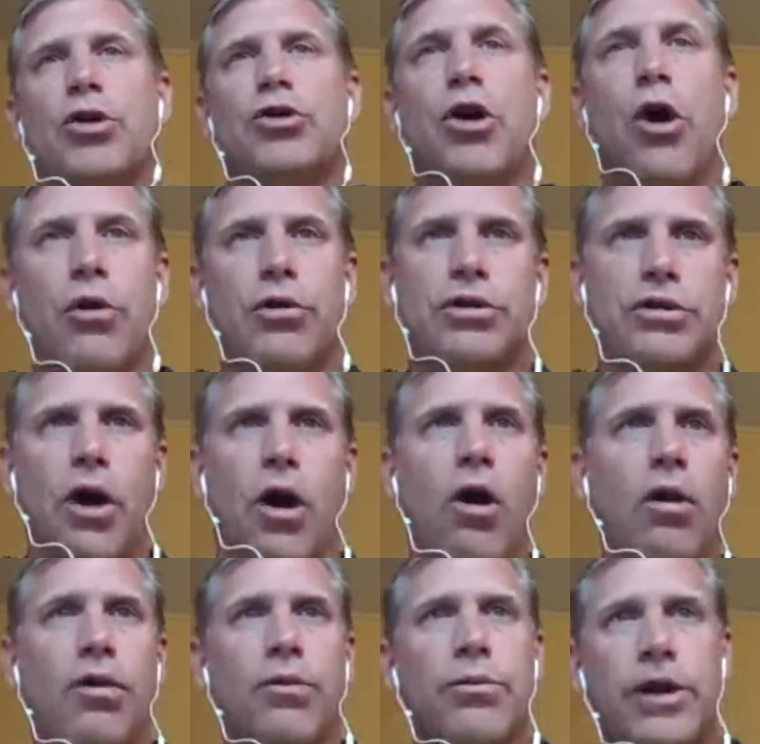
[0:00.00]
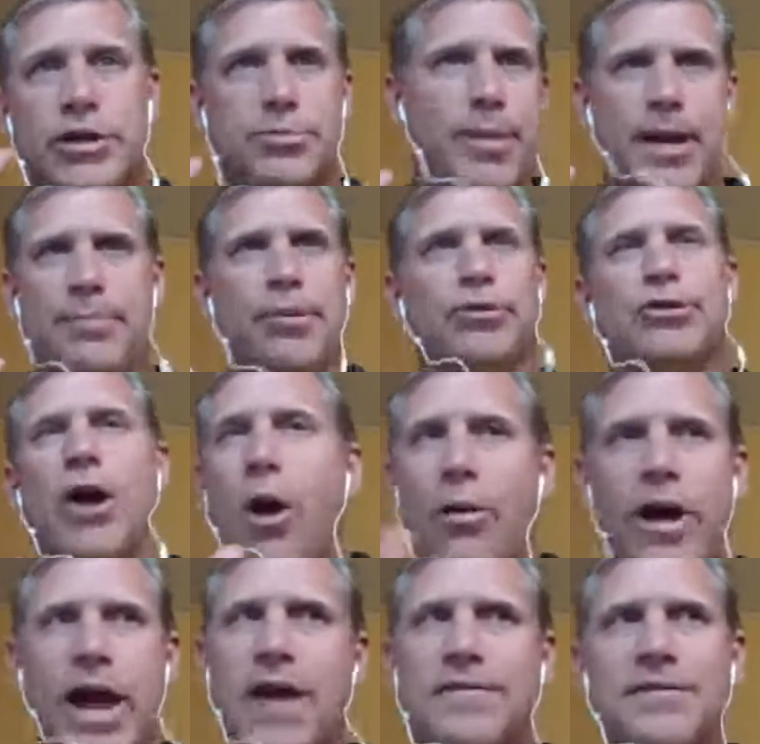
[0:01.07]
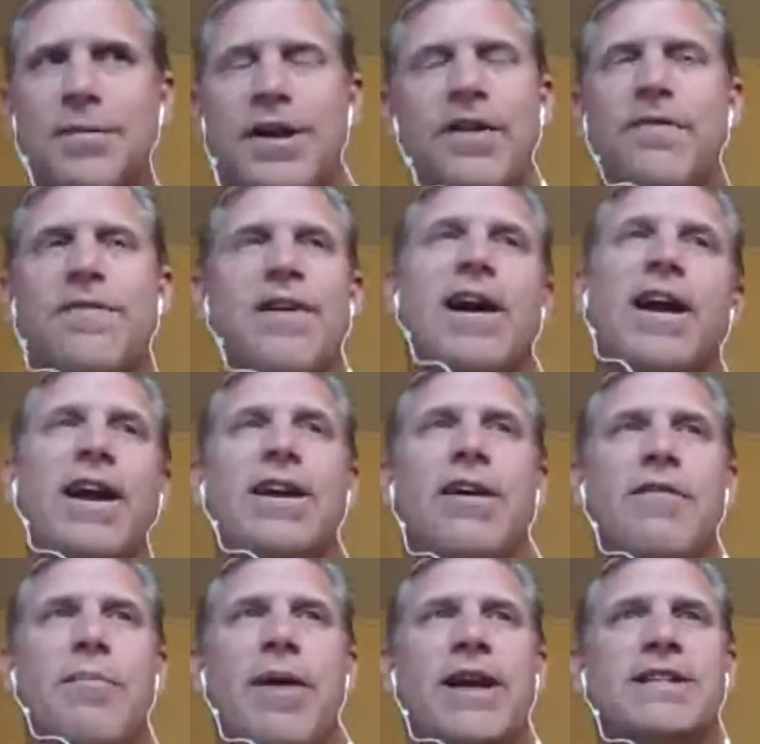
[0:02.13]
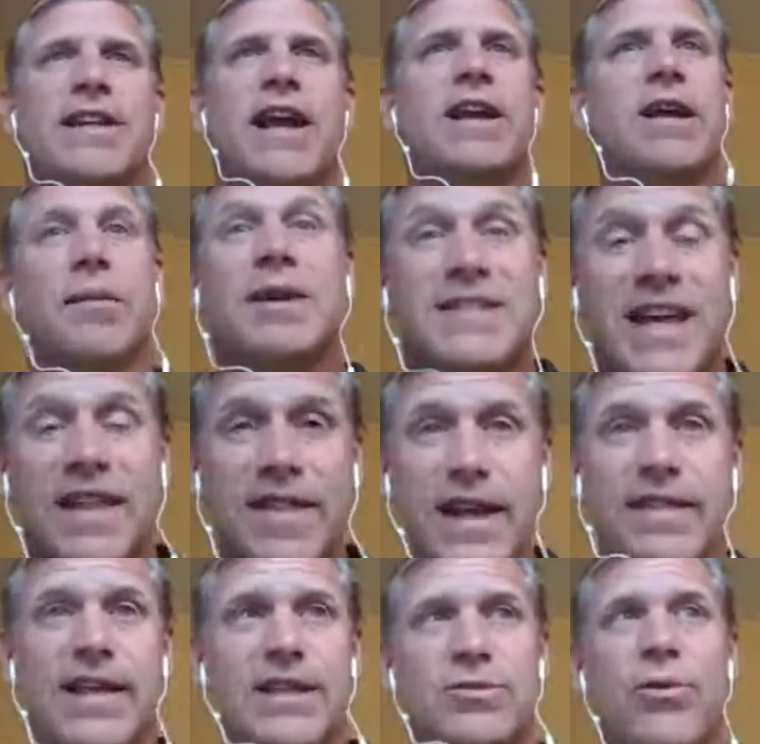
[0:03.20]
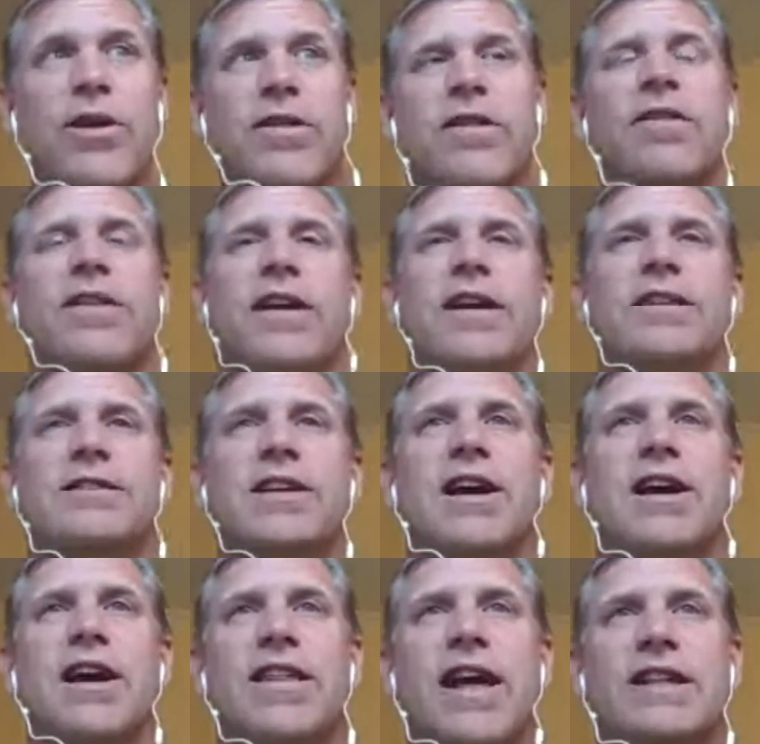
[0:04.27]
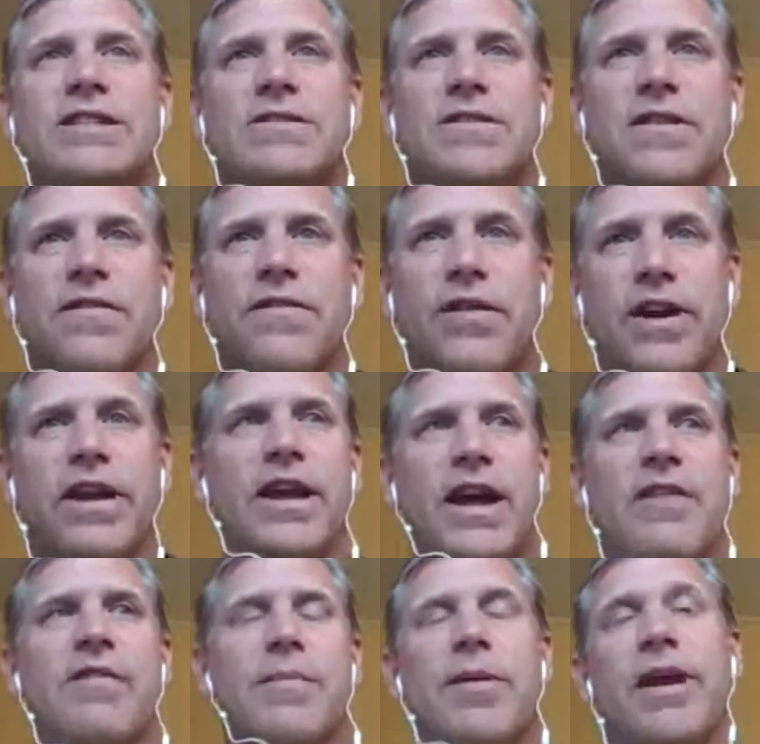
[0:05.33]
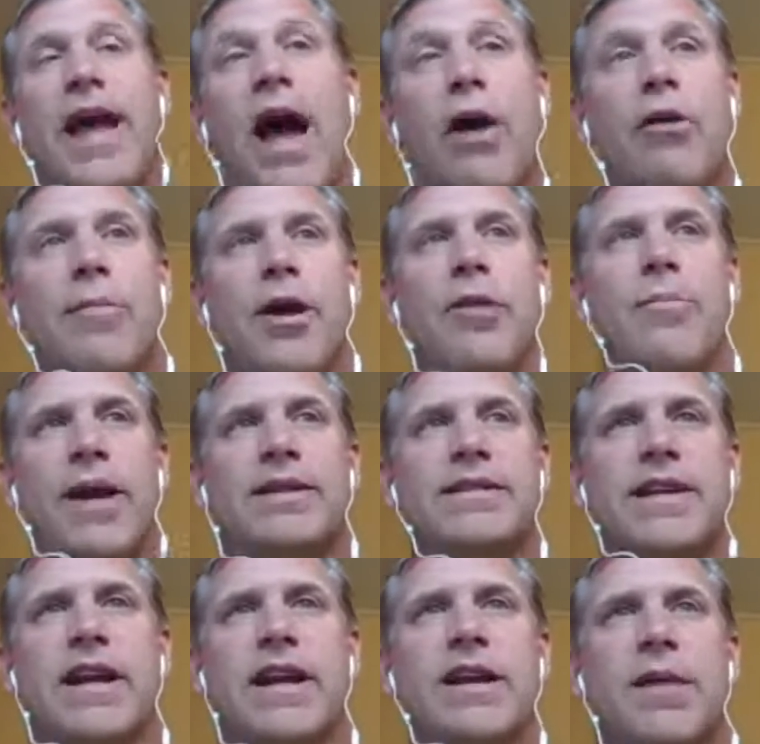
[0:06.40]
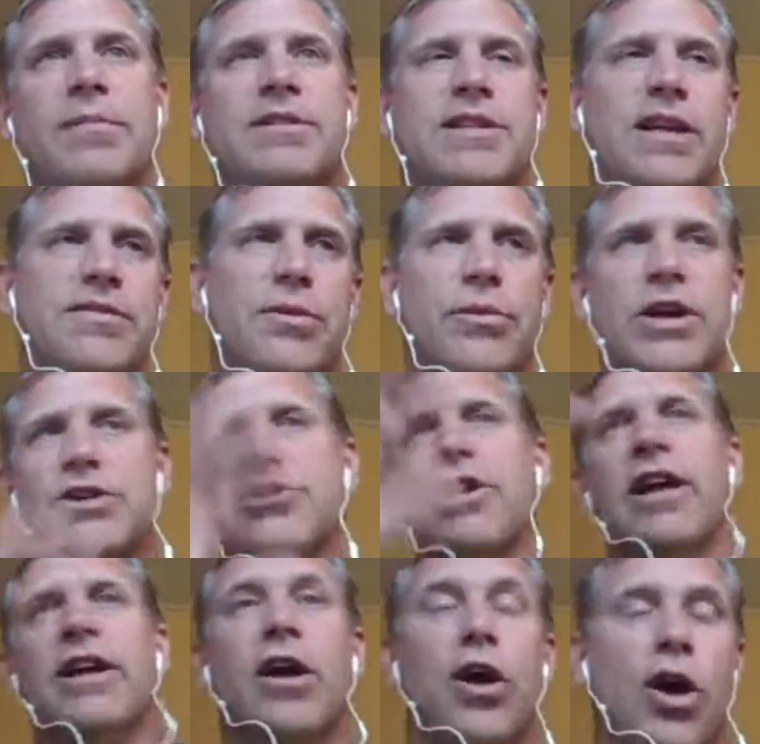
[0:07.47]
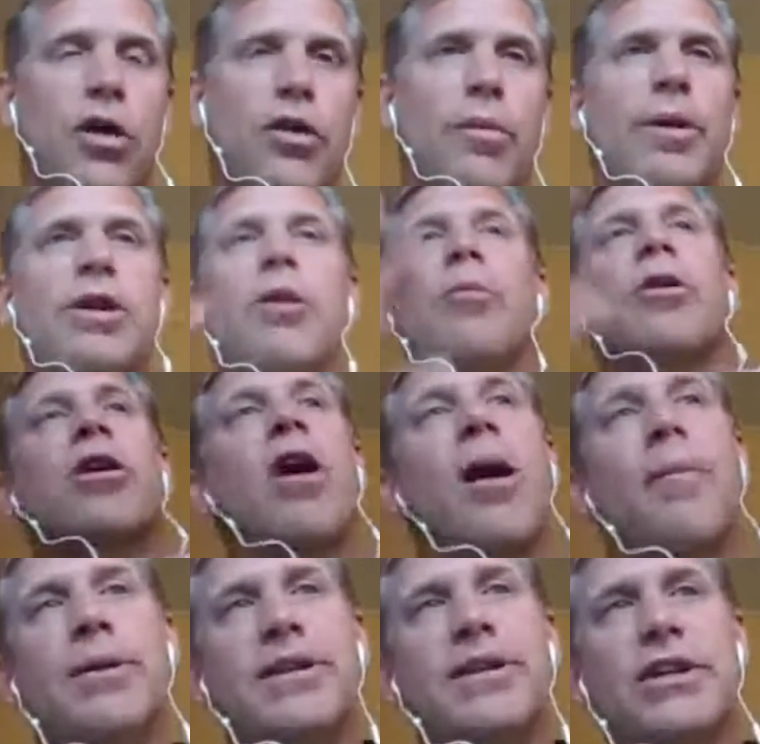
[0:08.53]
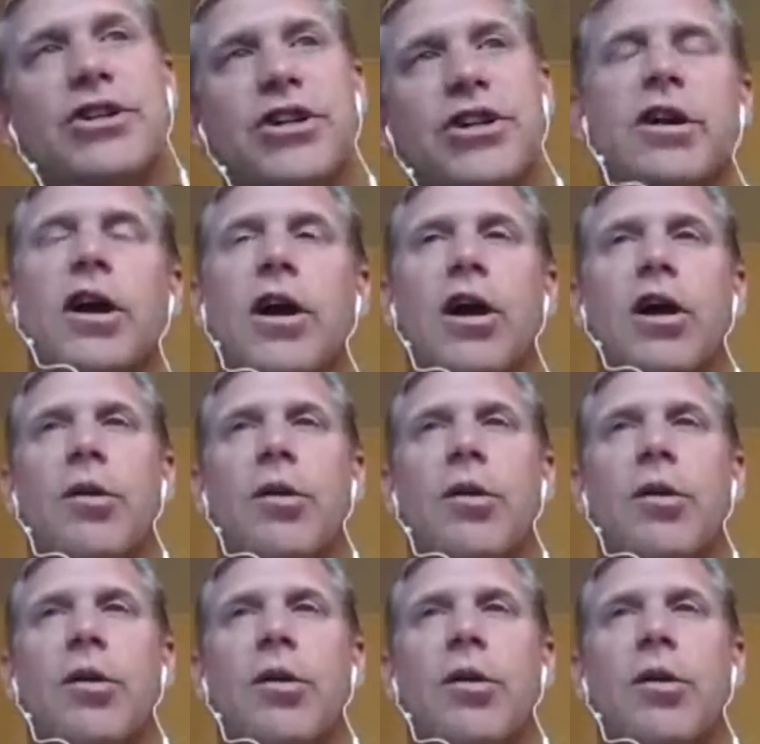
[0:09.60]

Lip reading: don't all the rich people don't have to be afraid of a basic income. Because I think that's one of the things that's freaking everybody out about a basic income, is that the rich are like, there'll be no more competition.